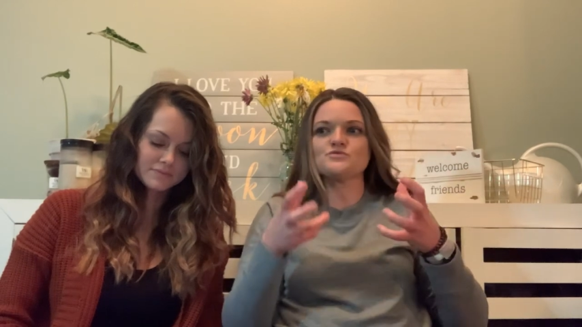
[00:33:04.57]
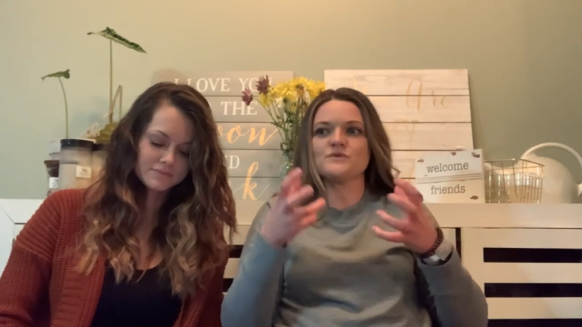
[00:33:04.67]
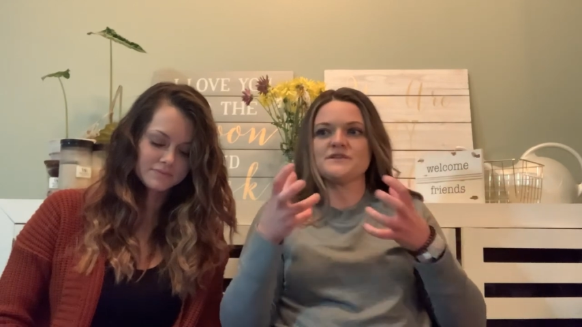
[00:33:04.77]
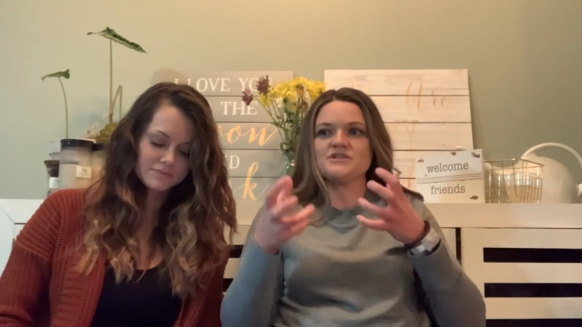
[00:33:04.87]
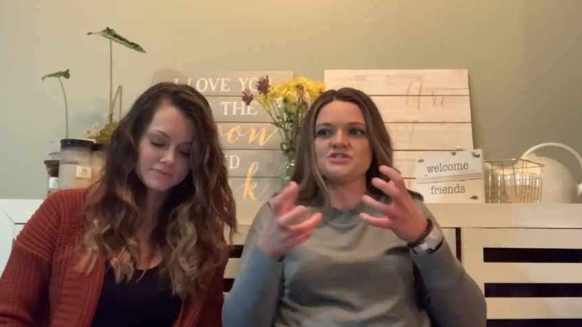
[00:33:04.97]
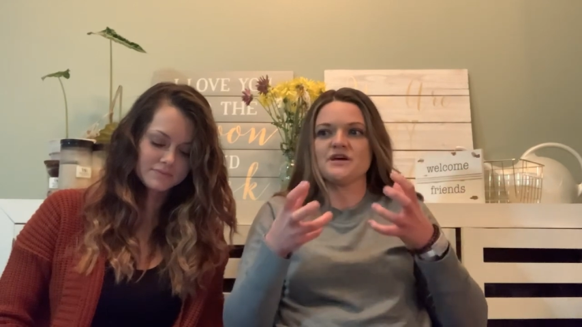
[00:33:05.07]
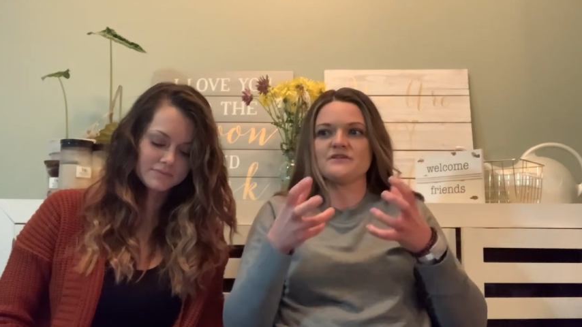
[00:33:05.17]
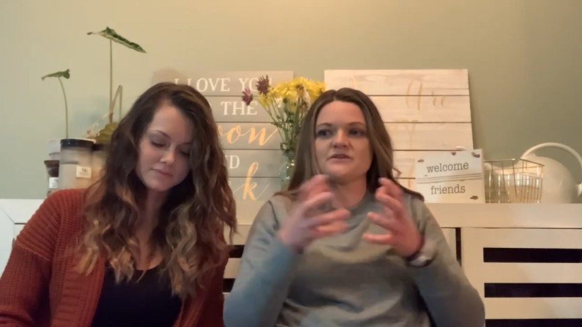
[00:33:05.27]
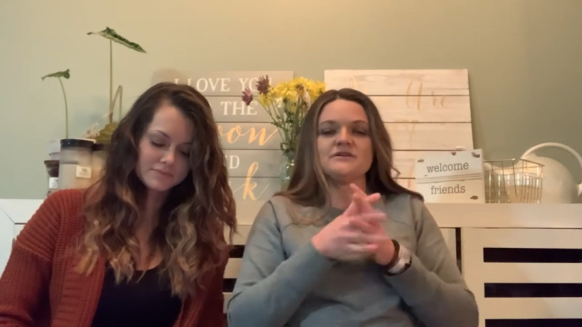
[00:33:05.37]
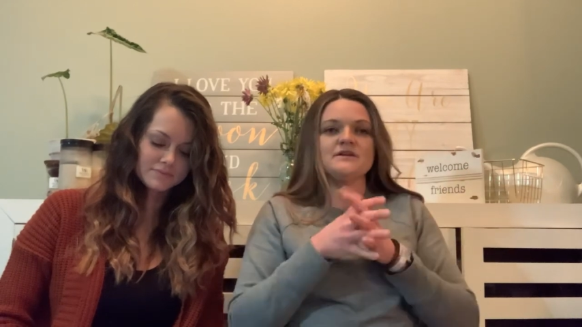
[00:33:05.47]
Speaker 1: with each
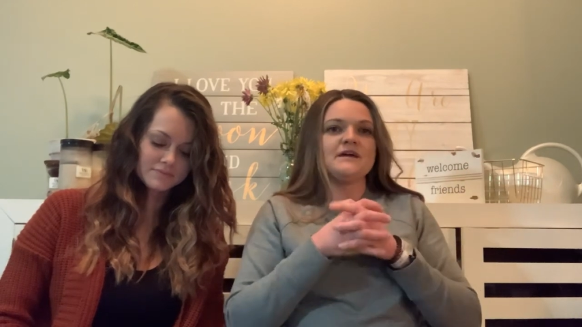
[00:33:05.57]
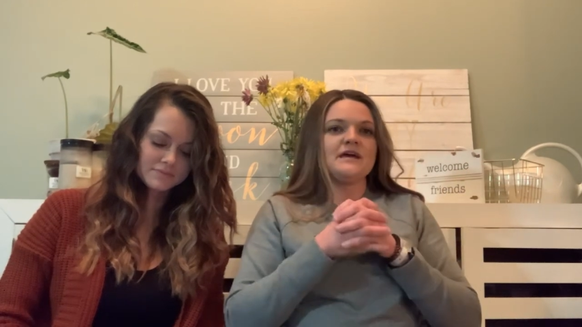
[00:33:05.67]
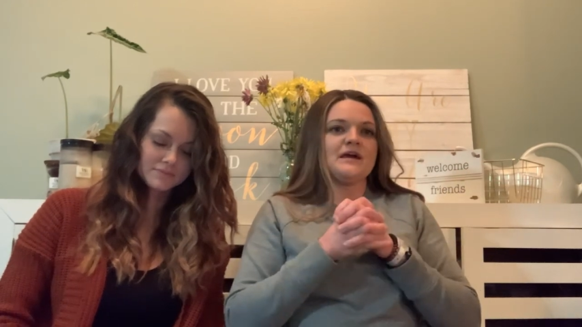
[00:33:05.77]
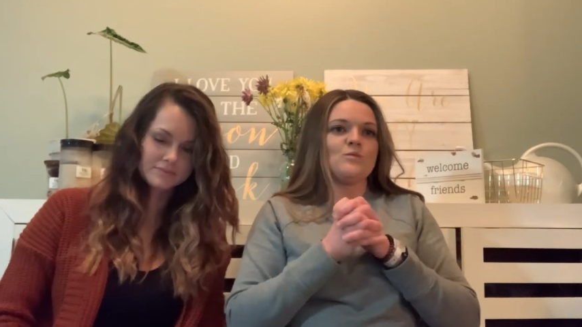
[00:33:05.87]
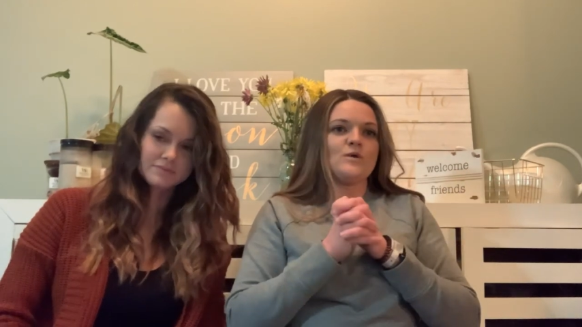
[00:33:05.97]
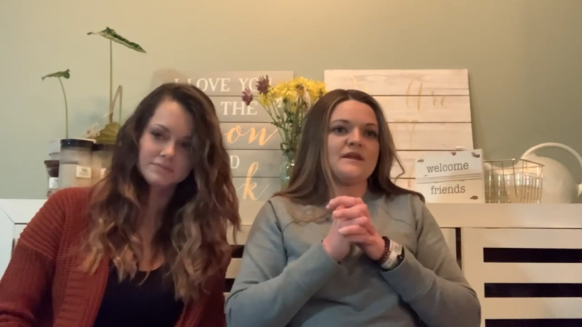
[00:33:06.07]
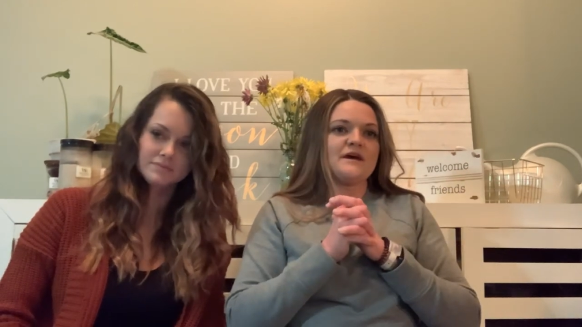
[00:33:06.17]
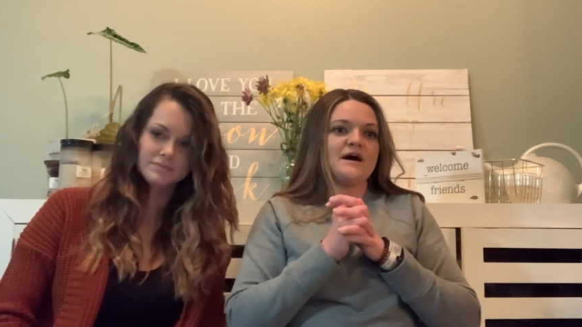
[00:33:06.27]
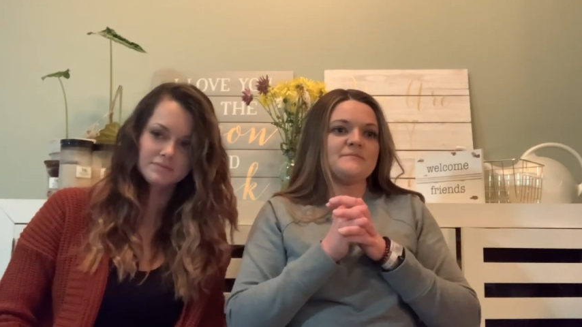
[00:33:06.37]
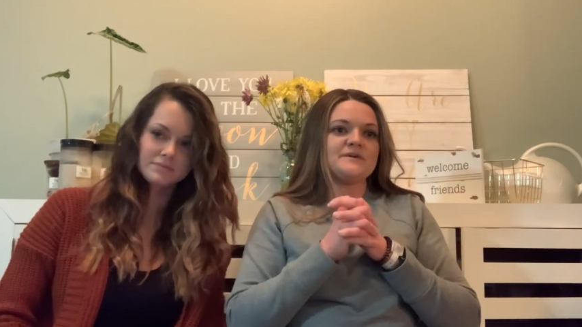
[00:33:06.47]
other and
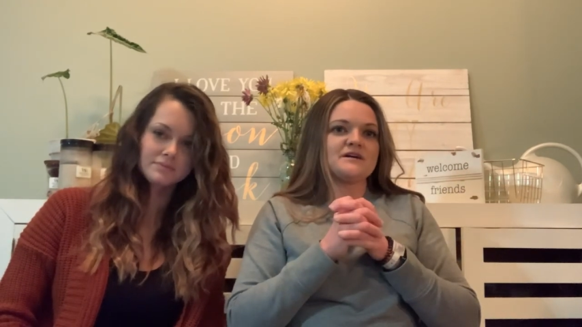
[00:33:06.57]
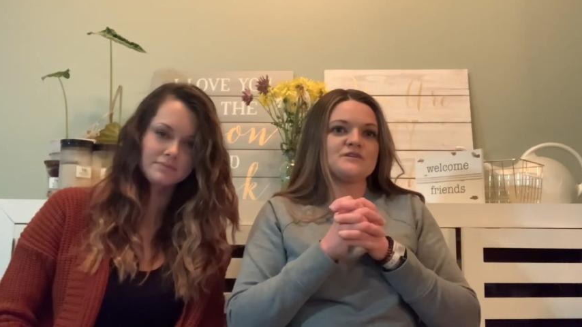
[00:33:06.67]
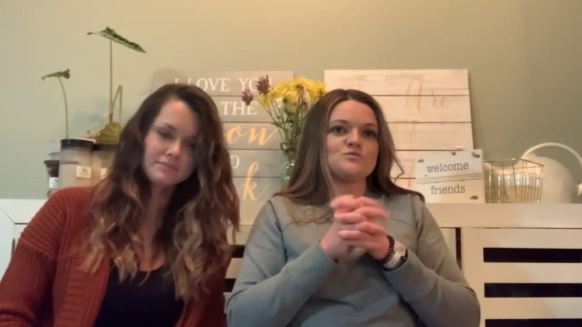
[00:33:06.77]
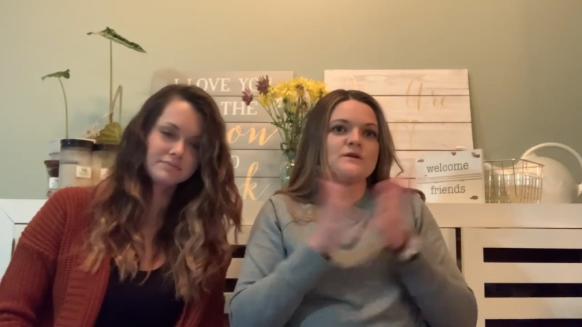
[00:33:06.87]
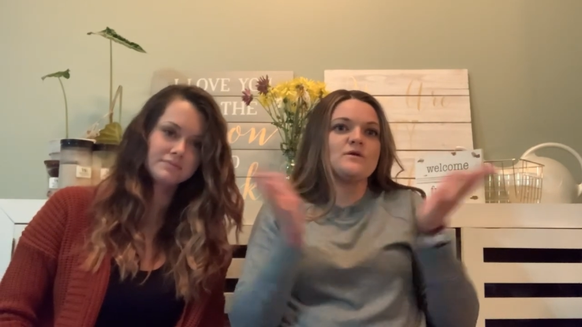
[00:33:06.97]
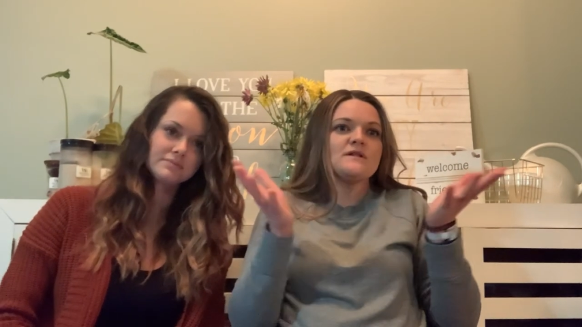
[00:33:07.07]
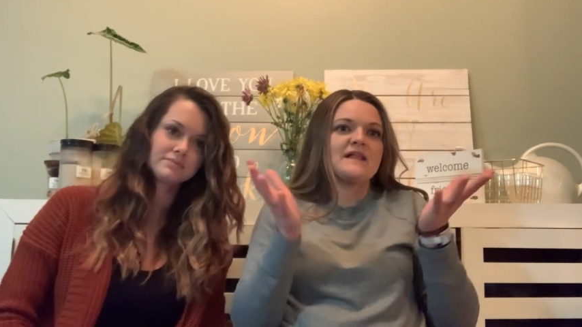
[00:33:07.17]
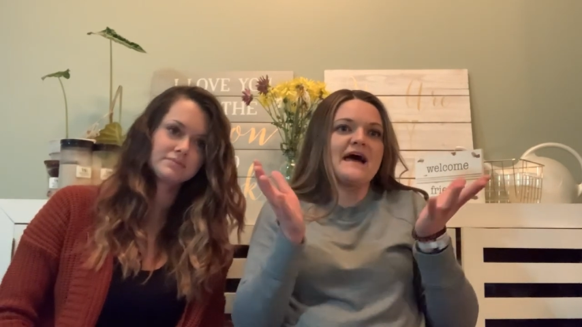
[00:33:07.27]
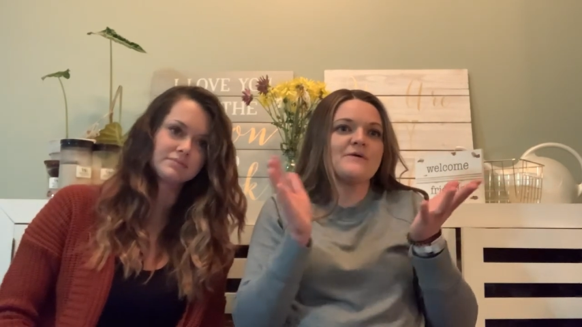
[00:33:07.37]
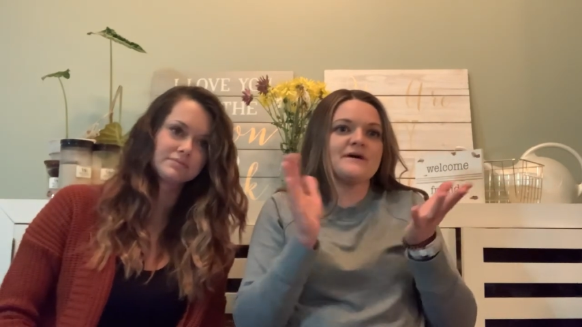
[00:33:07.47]
whatnot because we don't
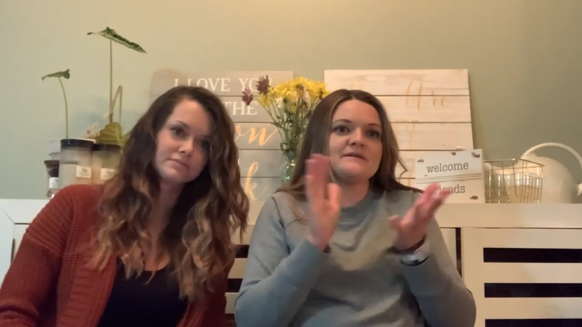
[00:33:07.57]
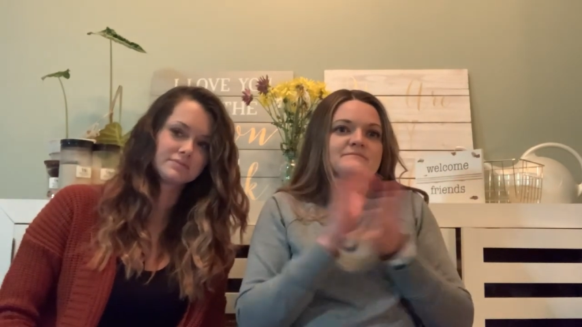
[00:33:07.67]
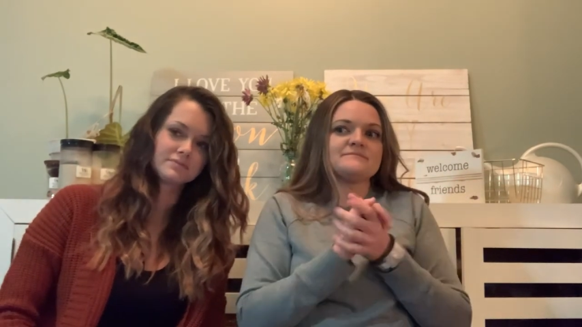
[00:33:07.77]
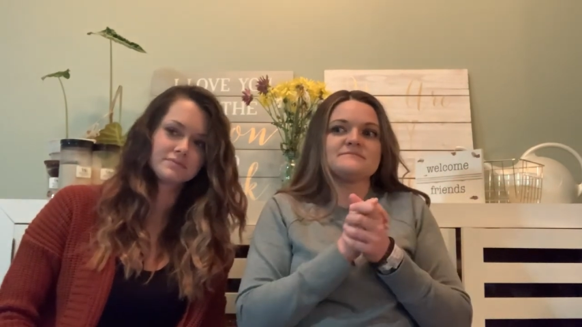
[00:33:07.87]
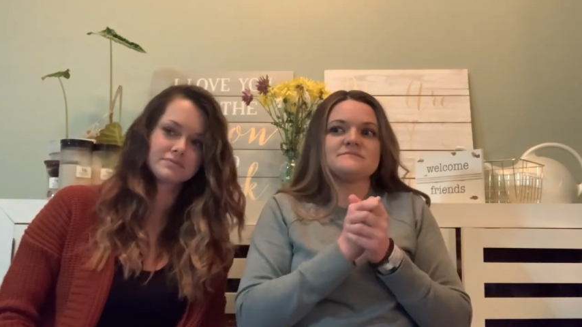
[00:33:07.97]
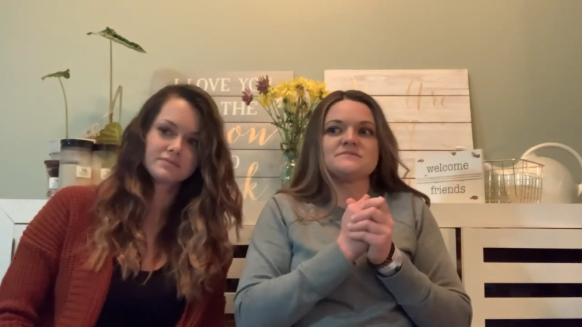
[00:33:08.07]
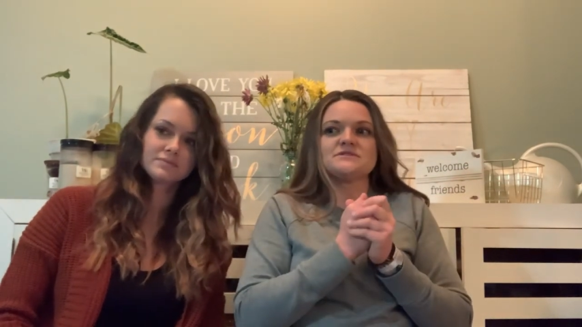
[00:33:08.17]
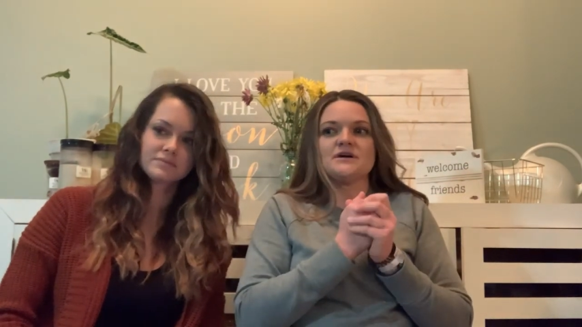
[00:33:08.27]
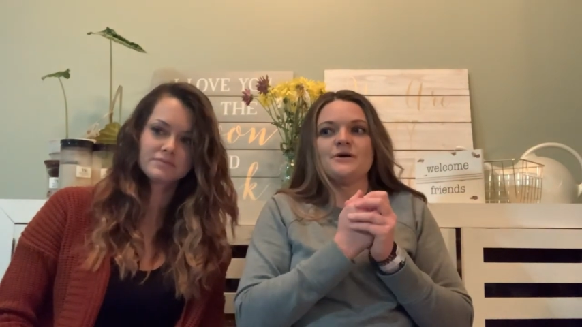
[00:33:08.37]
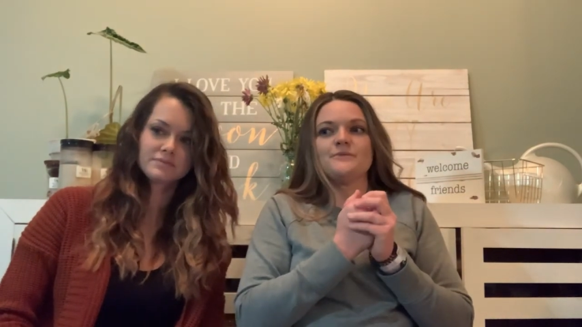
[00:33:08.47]
allow it.
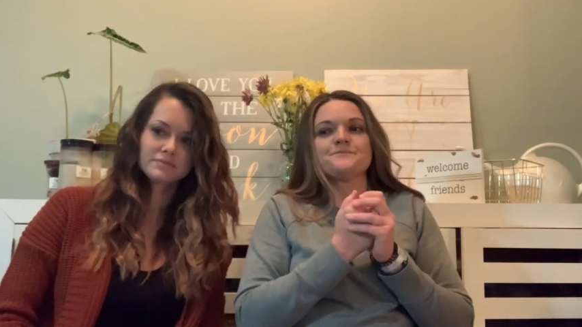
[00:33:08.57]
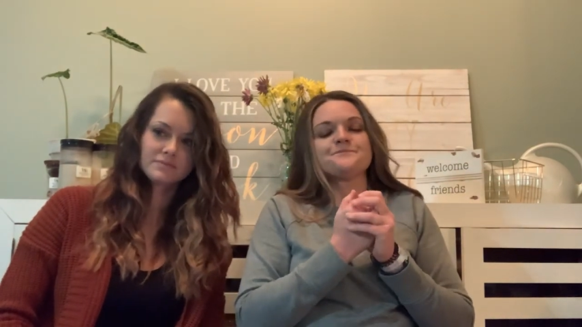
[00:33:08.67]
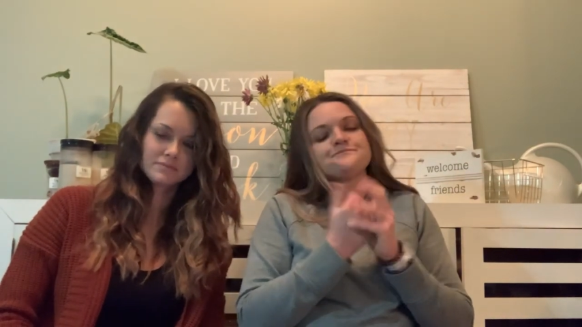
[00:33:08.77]
So,